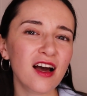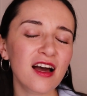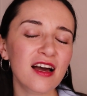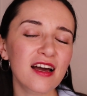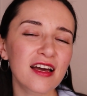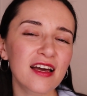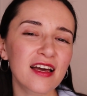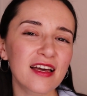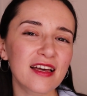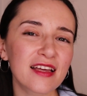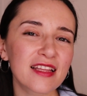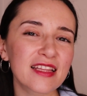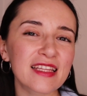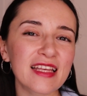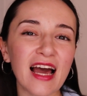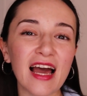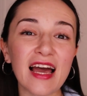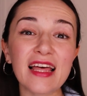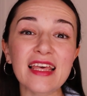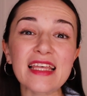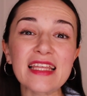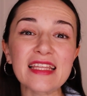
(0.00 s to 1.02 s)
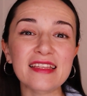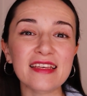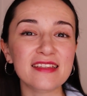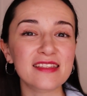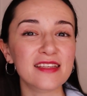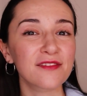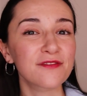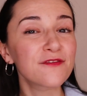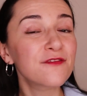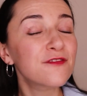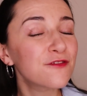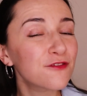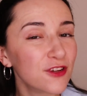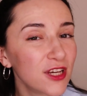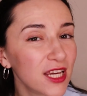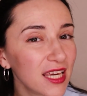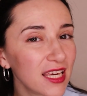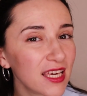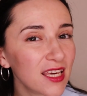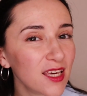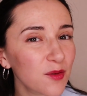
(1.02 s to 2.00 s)
And it is a
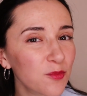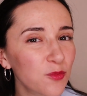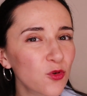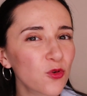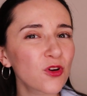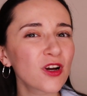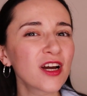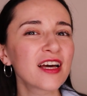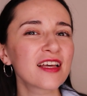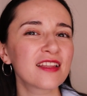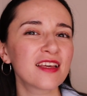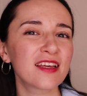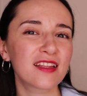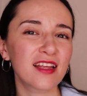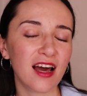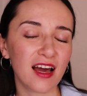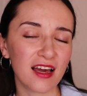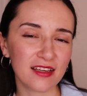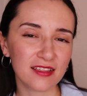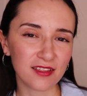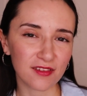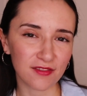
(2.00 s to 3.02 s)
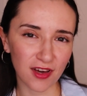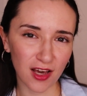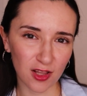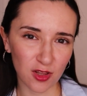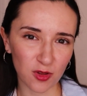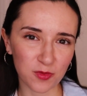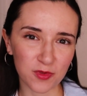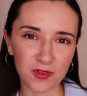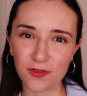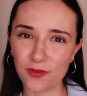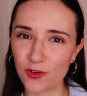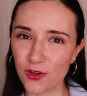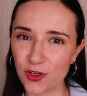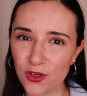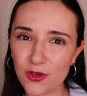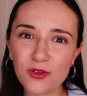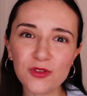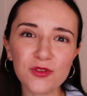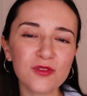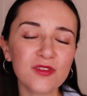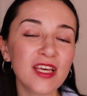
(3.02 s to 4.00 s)
free ebook that I developed for
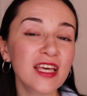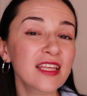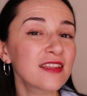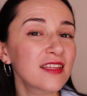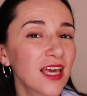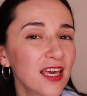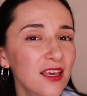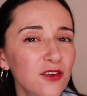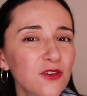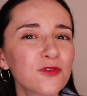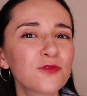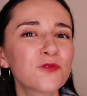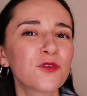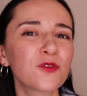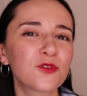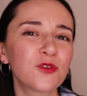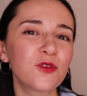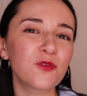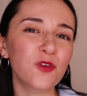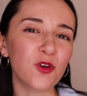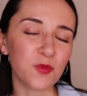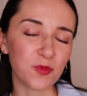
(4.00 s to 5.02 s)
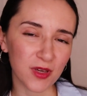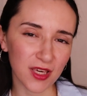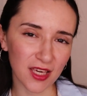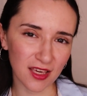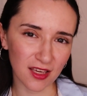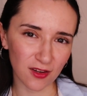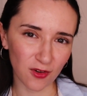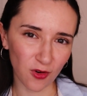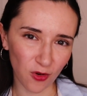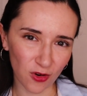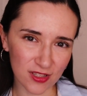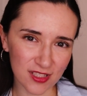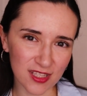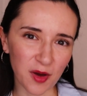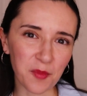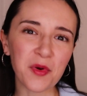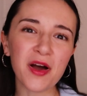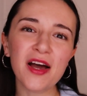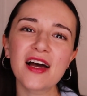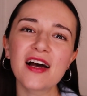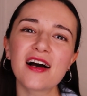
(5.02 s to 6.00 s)
you to say thank you for, to, for being an
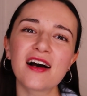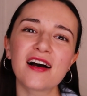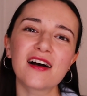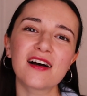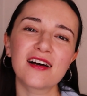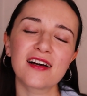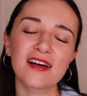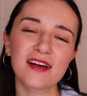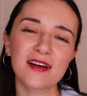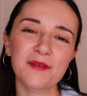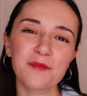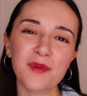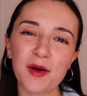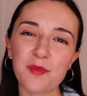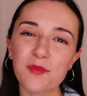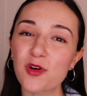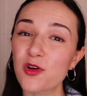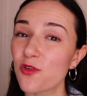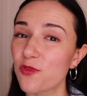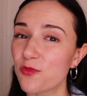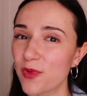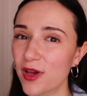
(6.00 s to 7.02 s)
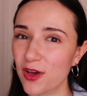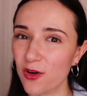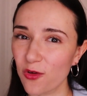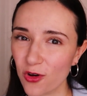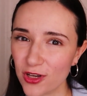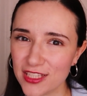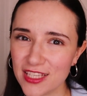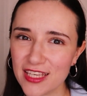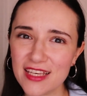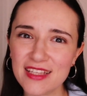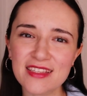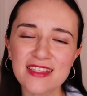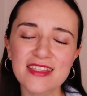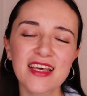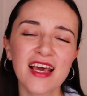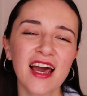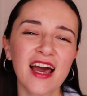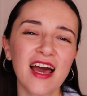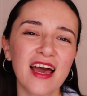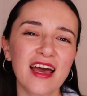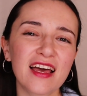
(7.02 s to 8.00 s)
awesome uh, member of my
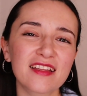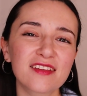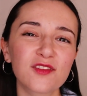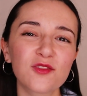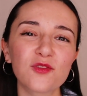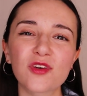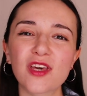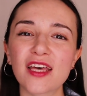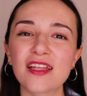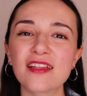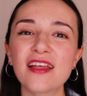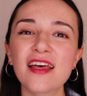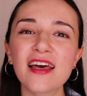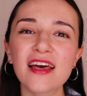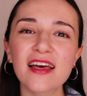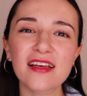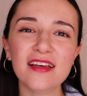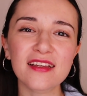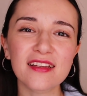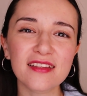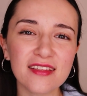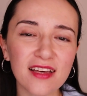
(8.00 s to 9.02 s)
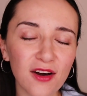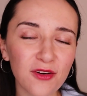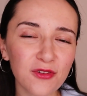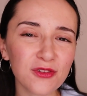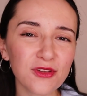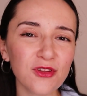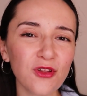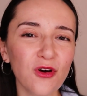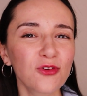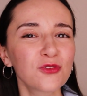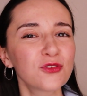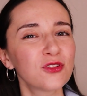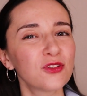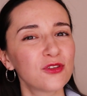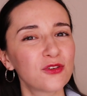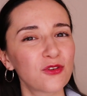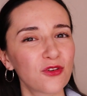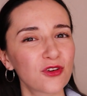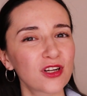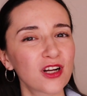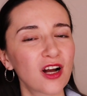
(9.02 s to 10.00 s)
audience. And you can uh, download
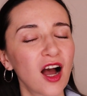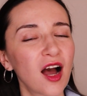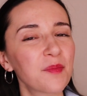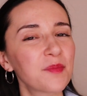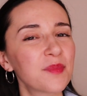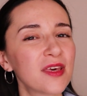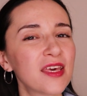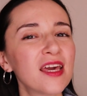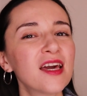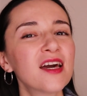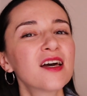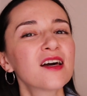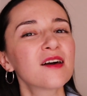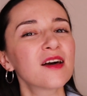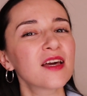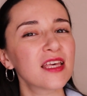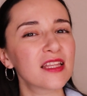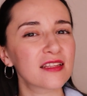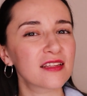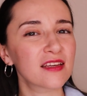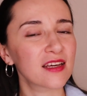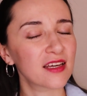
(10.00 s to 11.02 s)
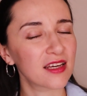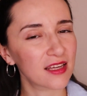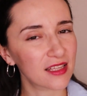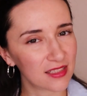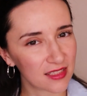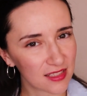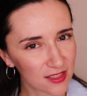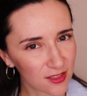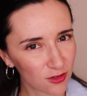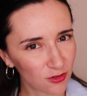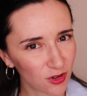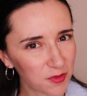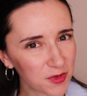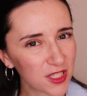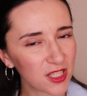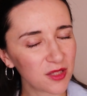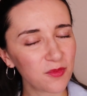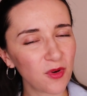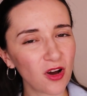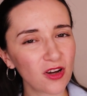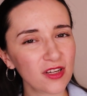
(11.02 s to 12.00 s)
your copy in the
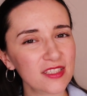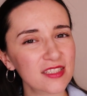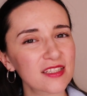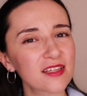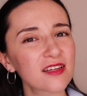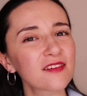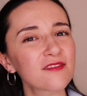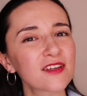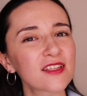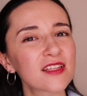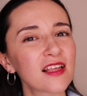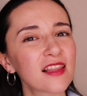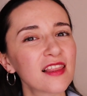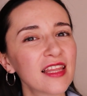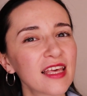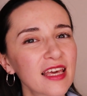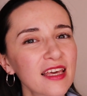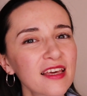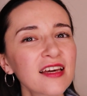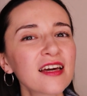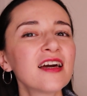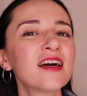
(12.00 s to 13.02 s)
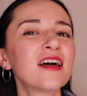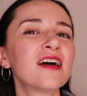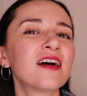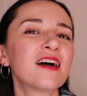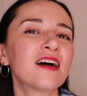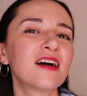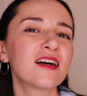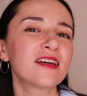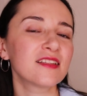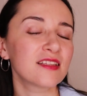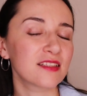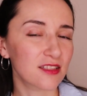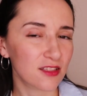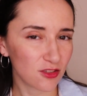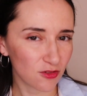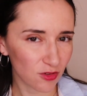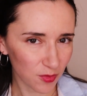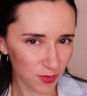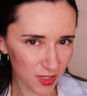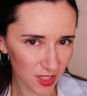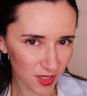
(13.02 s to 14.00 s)
description box with a link in the
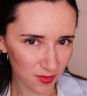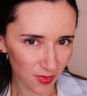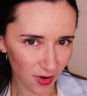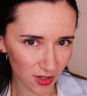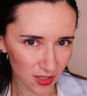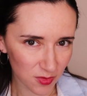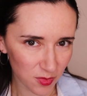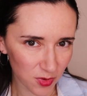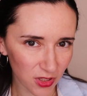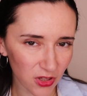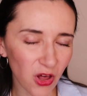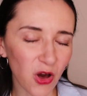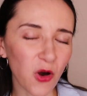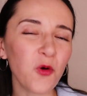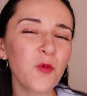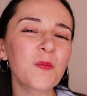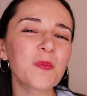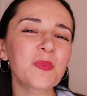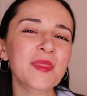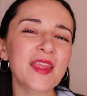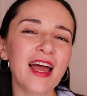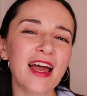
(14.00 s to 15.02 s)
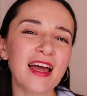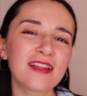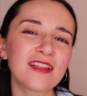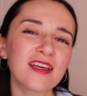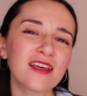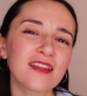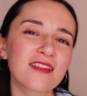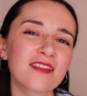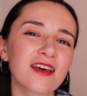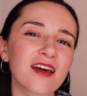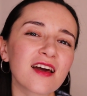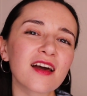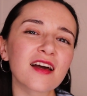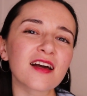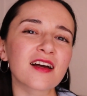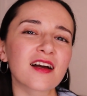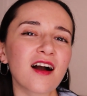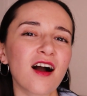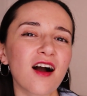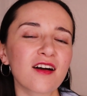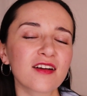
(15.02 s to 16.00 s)
description box below and in
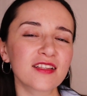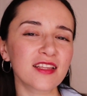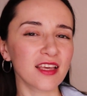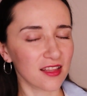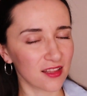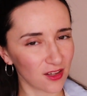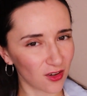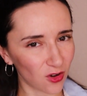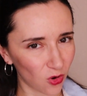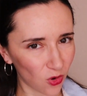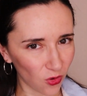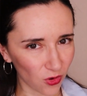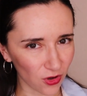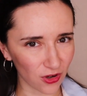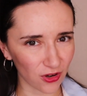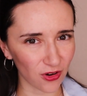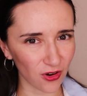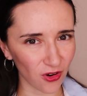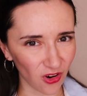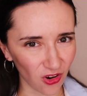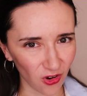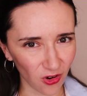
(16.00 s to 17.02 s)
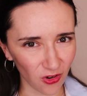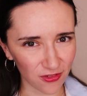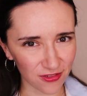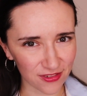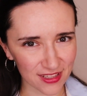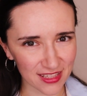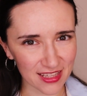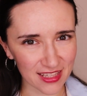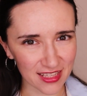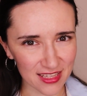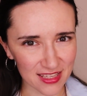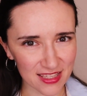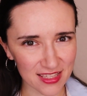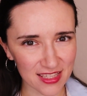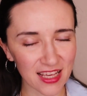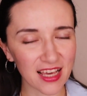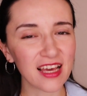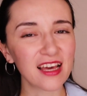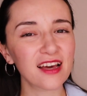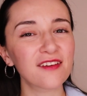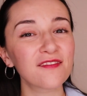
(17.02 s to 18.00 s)
the card in the corner of
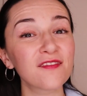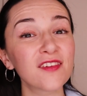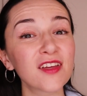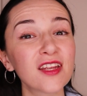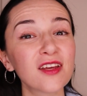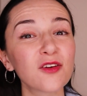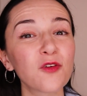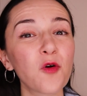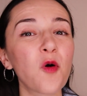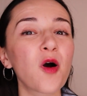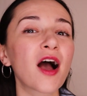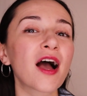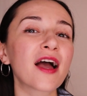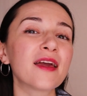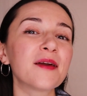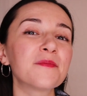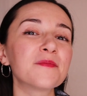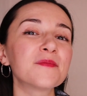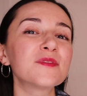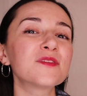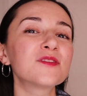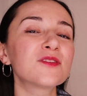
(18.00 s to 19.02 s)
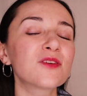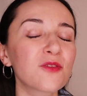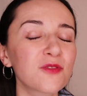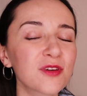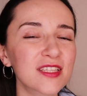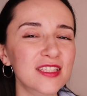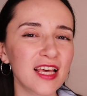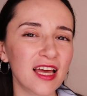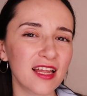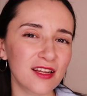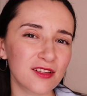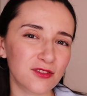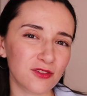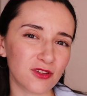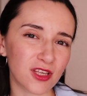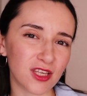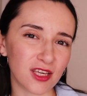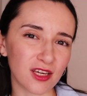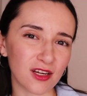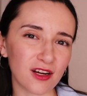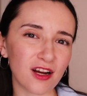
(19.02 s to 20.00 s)
this video. I'm so excited to
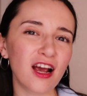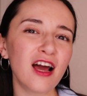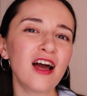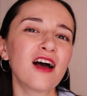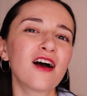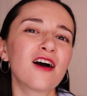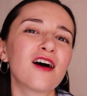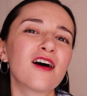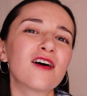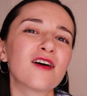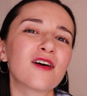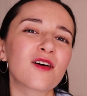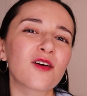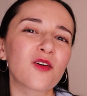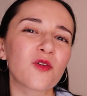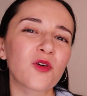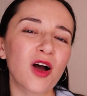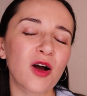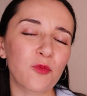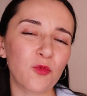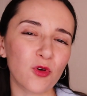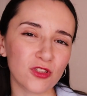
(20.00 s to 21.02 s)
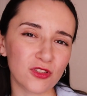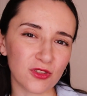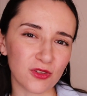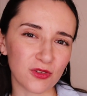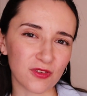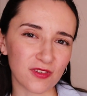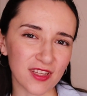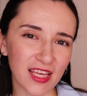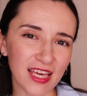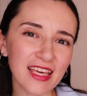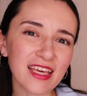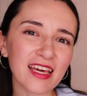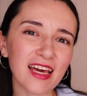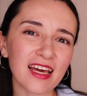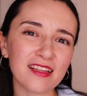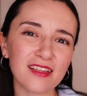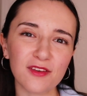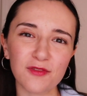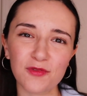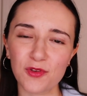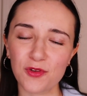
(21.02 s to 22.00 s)
hear uh, what you think
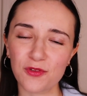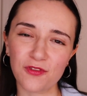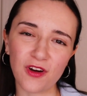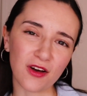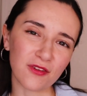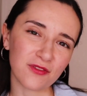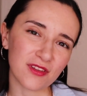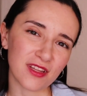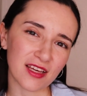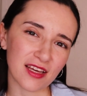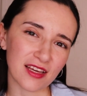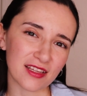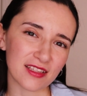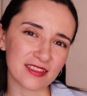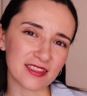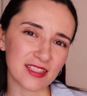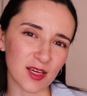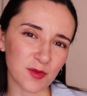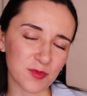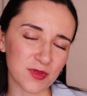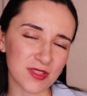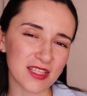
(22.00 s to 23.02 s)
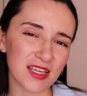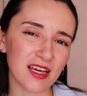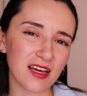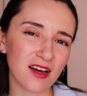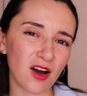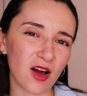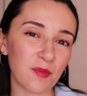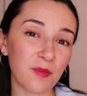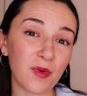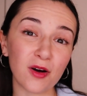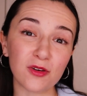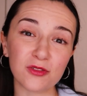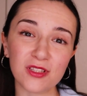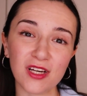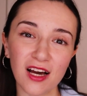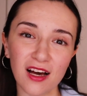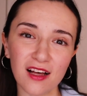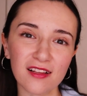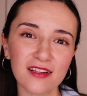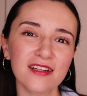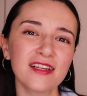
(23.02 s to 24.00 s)
and if you found the tips
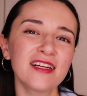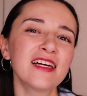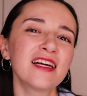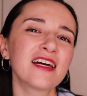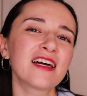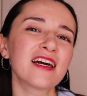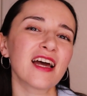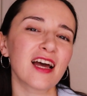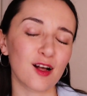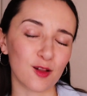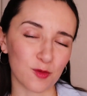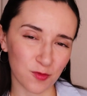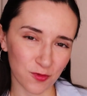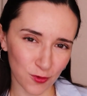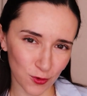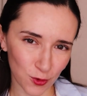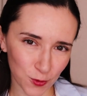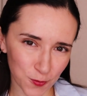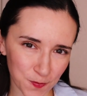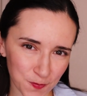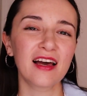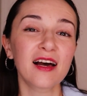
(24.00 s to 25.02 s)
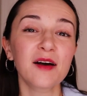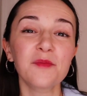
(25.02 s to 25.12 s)
about color helpful.